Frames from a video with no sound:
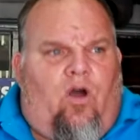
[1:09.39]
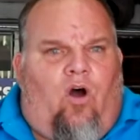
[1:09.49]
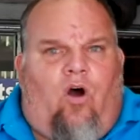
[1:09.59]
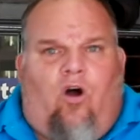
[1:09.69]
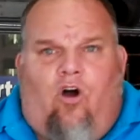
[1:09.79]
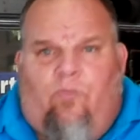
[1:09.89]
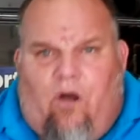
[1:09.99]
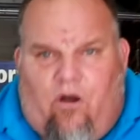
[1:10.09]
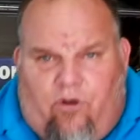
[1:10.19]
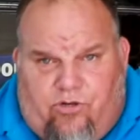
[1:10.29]

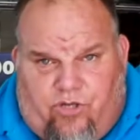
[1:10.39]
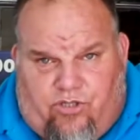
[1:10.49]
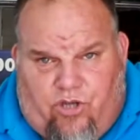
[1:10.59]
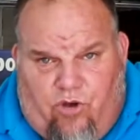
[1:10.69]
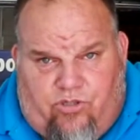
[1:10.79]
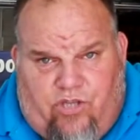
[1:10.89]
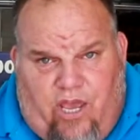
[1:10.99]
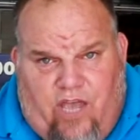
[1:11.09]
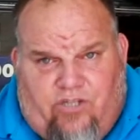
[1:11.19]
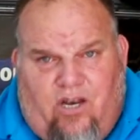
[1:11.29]
Homeowners
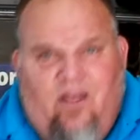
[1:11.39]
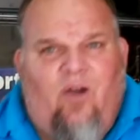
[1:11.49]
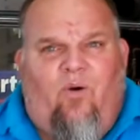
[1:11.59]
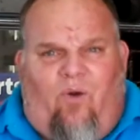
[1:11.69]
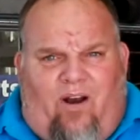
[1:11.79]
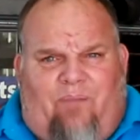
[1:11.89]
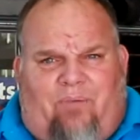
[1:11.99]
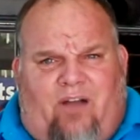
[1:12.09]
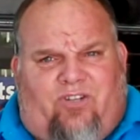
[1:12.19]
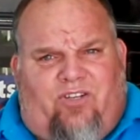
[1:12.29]
Association. What a
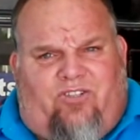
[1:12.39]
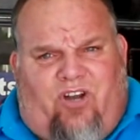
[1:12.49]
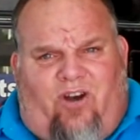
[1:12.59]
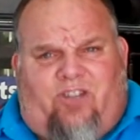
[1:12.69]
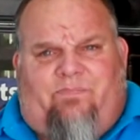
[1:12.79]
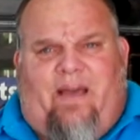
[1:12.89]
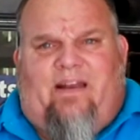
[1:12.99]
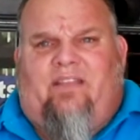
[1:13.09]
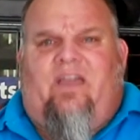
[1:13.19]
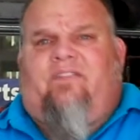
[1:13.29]
bunch of jerks, man.
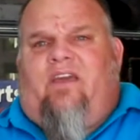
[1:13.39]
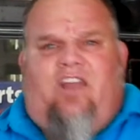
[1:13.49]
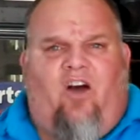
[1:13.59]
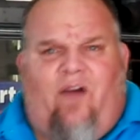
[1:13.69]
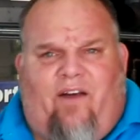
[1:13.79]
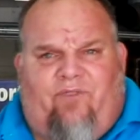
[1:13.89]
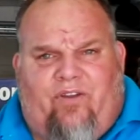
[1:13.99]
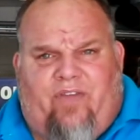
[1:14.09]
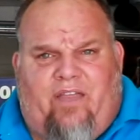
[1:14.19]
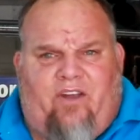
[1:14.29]
They think they know
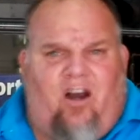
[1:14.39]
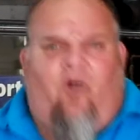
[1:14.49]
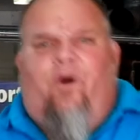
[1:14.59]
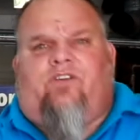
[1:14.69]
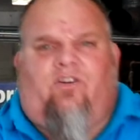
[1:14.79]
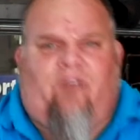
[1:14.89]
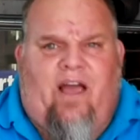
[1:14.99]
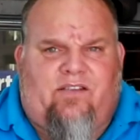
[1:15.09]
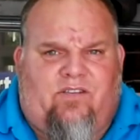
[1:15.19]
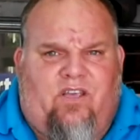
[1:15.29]
everything. They're always
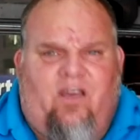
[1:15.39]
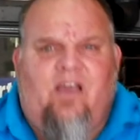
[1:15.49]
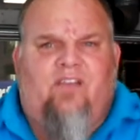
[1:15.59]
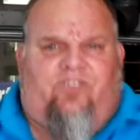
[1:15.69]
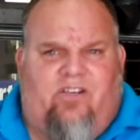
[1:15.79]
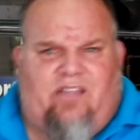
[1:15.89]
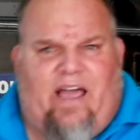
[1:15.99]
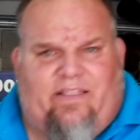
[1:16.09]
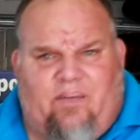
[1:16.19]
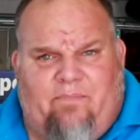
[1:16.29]
harassing you just
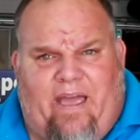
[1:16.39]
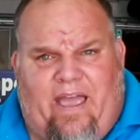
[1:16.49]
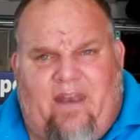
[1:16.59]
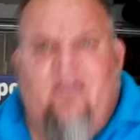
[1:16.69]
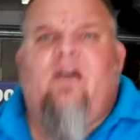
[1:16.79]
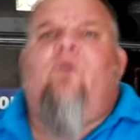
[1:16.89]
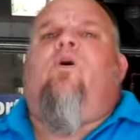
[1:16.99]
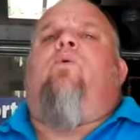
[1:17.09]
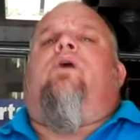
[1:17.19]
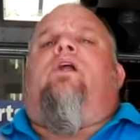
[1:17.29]
like the man.
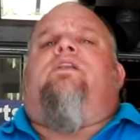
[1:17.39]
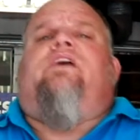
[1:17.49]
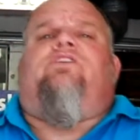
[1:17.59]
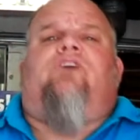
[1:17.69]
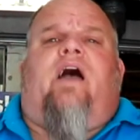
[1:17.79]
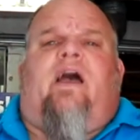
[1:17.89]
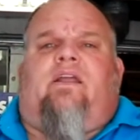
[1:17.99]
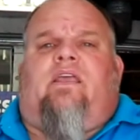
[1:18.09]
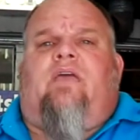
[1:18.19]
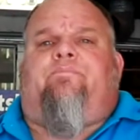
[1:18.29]
Well, we're going to teach you how
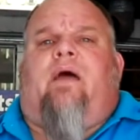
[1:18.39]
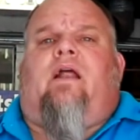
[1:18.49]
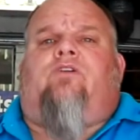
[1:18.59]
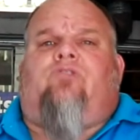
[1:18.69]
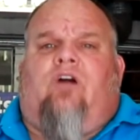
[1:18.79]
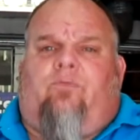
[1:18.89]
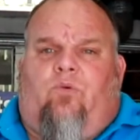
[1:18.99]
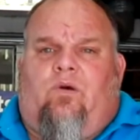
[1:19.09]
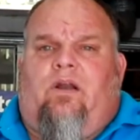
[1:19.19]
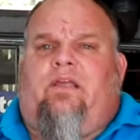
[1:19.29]
to keep out of trouble.
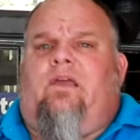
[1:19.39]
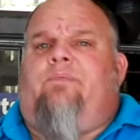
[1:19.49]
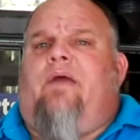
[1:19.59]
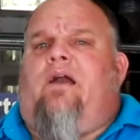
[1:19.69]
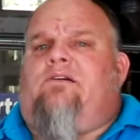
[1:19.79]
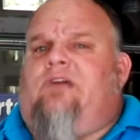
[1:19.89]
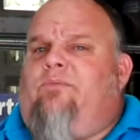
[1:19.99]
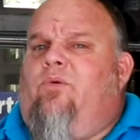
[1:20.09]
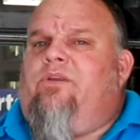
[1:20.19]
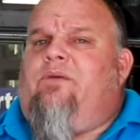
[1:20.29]
We're going to keep you out of
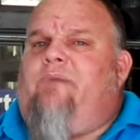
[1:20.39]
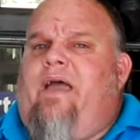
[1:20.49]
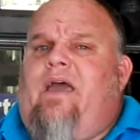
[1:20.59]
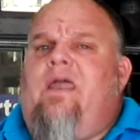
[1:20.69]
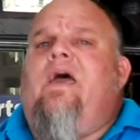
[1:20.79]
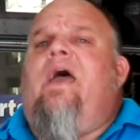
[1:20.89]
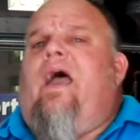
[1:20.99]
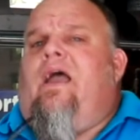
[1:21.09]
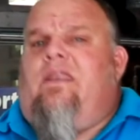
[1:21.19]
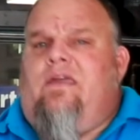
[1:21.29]
trouble with the man
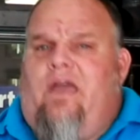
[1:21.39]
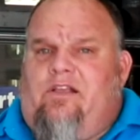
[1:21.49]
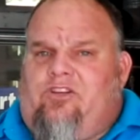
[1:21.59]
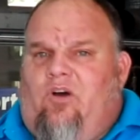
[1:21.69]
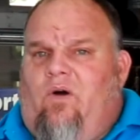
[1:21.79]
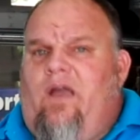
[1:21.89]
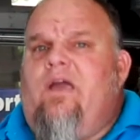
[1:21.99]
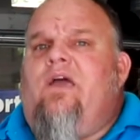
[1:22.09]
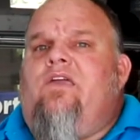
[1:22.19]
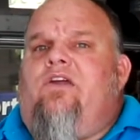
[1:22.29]
and the HOA.
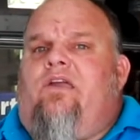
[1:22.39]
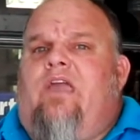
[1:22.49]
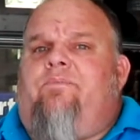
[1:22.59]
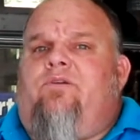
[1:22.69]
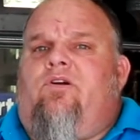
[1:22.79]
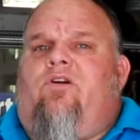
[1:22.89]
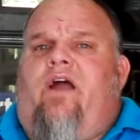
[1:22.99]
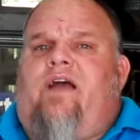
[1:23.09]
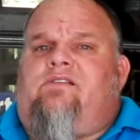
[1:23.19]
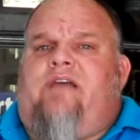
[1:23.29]
You're going to keep your
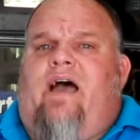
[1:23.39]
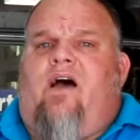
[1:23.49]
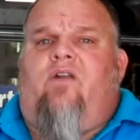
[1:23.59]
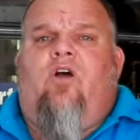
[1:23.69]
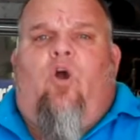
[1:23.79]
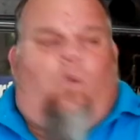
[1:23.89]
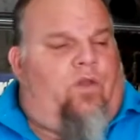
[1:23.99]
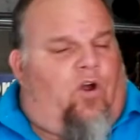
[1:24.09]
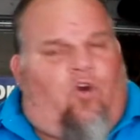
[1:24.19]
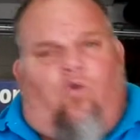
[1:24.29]
grass down with
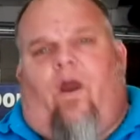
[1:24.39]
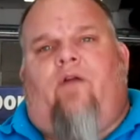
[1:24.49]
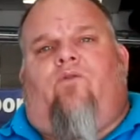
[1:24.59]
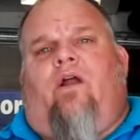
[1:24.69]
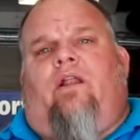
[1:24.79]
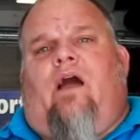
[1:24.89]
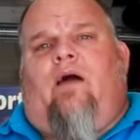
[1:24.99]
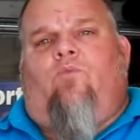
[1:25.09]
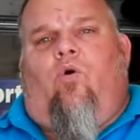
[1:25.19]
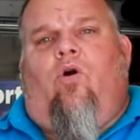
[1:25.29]
a great running
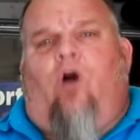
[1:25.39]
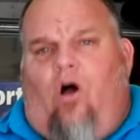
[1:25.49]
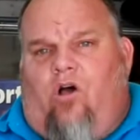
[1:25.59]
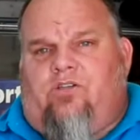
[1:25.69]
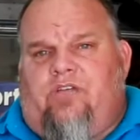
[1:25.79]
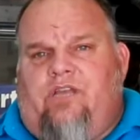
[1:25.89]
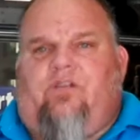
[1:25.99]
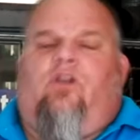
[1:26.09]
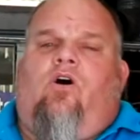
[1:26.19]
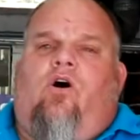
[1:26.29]
lawnmower all
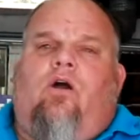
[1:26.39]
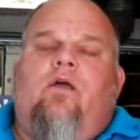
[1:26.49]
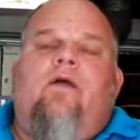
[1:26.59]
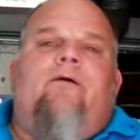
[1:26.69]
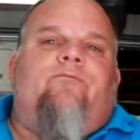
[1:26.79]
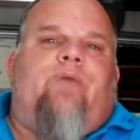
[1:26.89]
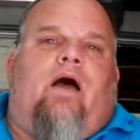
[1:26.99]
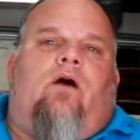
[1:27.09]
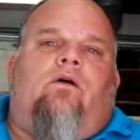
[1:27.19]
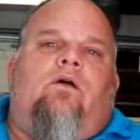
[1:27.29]
season long.
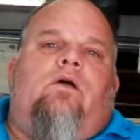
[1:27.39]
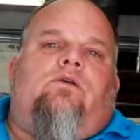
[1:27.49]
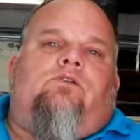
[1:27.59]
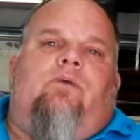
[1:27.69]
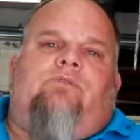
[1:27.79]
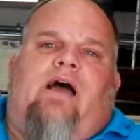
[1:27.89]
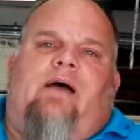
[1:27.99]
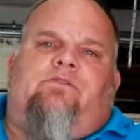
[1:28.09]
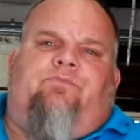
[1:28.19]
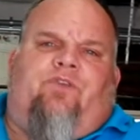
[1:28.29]
Now,
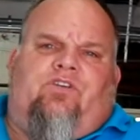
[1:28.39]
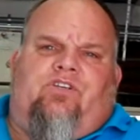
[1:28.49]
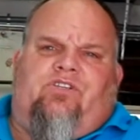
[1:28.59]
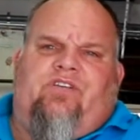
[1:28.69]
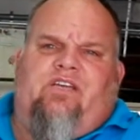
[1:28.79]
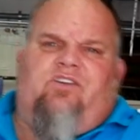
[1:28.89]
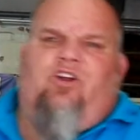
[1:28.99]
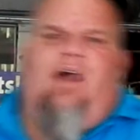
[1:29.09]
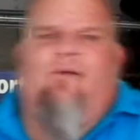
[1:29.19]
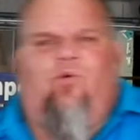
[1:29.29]
sometimes the first of the season, your
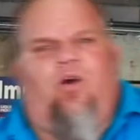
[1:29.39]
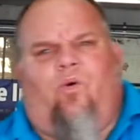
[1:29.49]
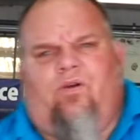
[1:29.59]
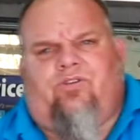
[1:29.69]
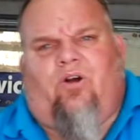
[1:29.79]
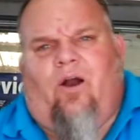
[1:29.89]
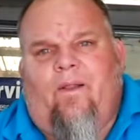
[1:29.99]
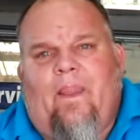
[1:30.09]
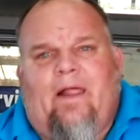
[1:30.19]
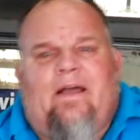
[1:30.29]
lawnmower don't want to start.
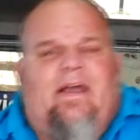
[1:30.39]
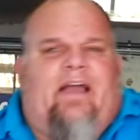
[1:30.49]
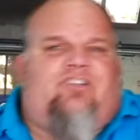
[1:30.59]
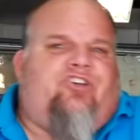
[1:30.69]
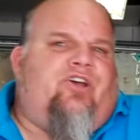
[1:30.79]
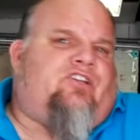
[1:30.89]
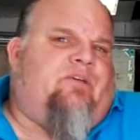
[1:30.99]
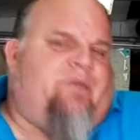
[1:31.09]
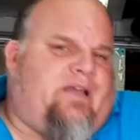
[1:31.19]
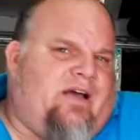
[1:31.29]
It's usually
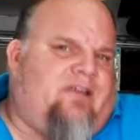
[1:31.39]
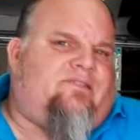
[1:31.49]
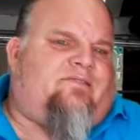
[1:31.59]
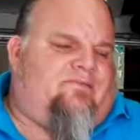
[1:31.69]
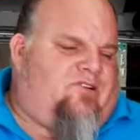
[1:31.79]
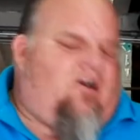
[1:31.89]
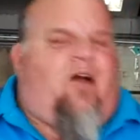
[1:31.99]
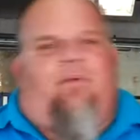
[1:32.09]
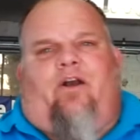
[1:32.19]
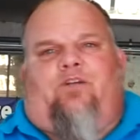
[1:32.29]
because the
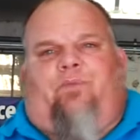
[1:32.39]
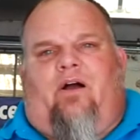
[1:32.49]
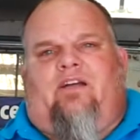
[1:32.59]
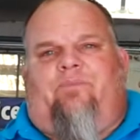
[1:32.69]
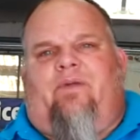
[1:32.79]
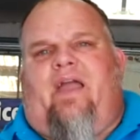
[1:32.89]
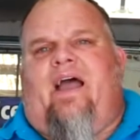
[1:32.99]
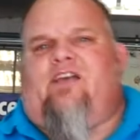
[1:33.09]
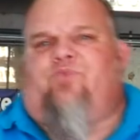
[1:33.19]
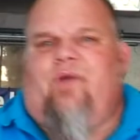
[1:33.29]
carburetor's plugged up. The
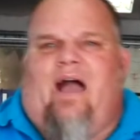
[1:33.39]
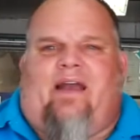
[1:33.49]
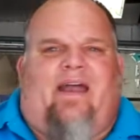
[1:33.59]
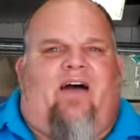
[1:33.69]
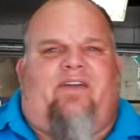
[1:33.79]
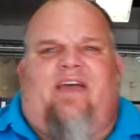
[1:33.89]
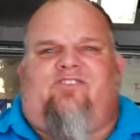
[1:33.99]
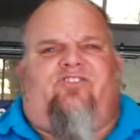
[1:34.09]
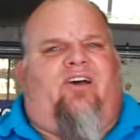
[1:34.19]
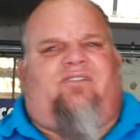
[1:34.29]
gas we got nowadays
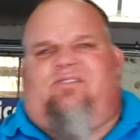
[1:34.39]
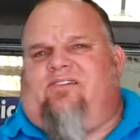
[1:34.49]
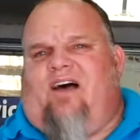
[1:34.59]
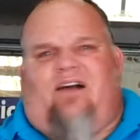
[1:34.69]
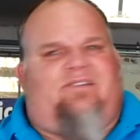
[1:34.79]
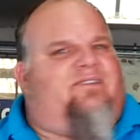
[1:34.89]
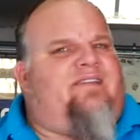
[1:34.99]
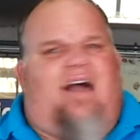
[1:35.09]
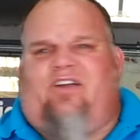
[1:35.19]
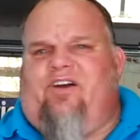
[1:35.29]
just sucks. It's
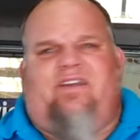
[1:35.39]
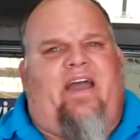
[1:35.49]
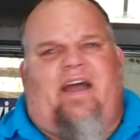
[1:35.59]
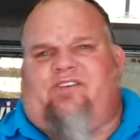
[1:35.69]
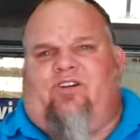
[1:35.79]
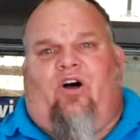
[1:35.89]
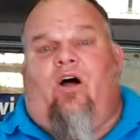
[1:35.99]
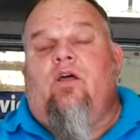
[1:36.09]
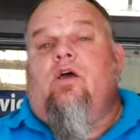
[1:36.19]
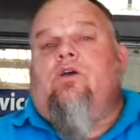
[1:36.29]
not good gas at
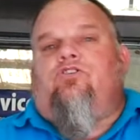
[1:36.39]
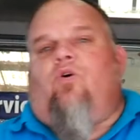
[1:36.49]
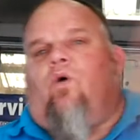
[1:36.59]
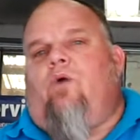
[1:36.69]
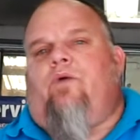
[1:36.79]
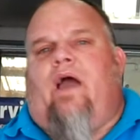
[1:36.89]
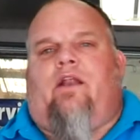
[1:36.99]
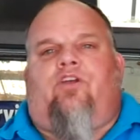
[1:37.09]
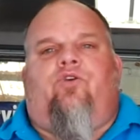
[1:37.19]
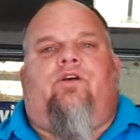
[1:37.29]
all. So what we got
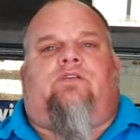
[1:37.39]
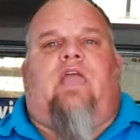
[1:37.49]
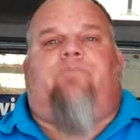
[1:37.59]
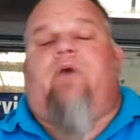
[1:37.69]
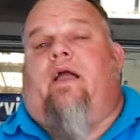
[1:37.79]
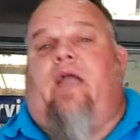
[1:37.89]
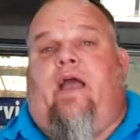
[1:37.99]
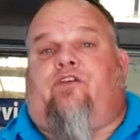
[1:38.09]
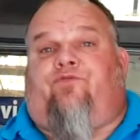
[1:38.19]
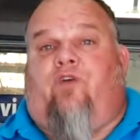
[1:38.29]
to do is keep that
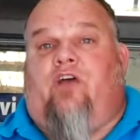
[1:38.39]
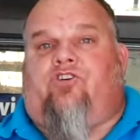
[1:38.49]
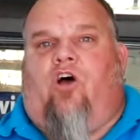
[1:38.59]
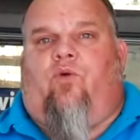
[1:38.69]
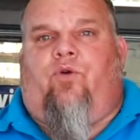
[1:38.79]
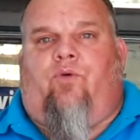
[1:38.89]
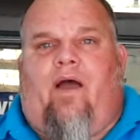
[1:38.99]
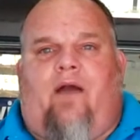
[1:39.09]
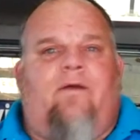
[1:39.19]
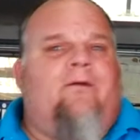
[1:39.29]
gas fresh all year
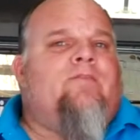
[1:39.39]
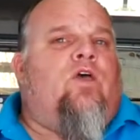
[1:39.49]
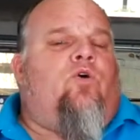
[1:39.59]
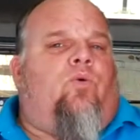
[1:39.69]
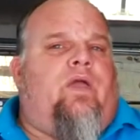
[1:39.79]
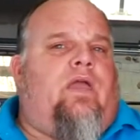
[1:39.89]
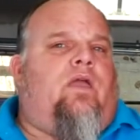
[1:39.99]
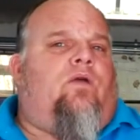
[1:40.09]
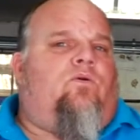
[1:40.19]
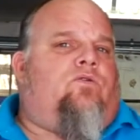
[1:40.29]
round.
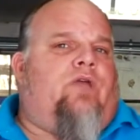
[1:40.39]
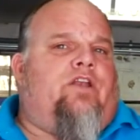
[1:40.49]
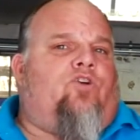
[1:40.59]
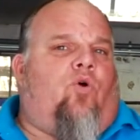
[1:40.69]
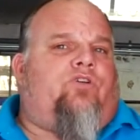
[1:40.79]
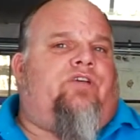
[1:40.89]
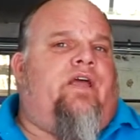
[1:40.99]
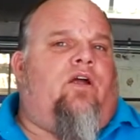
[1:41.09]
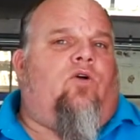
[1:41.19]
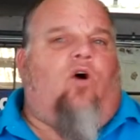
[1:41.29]
We endorse
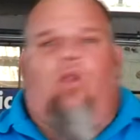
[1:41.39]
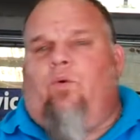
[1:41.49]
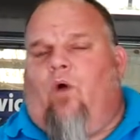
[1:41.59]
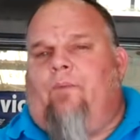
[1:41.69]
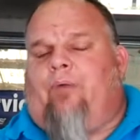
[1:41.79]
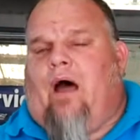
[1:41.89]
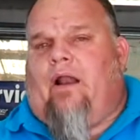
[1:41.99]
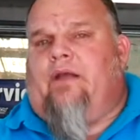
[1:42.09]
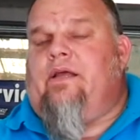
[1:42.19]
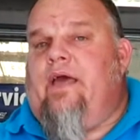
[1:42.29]
here only one
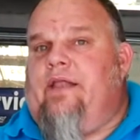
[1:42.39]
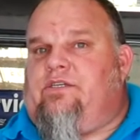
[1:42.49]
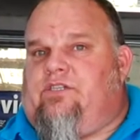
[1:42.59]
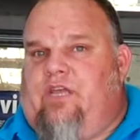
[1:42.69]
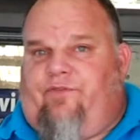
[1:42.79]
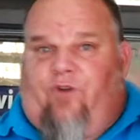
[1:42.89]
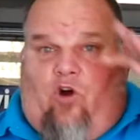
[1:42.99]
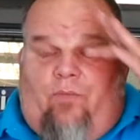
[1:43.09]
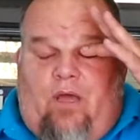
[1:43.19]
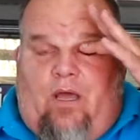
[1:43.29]
product, and it's Seafoam.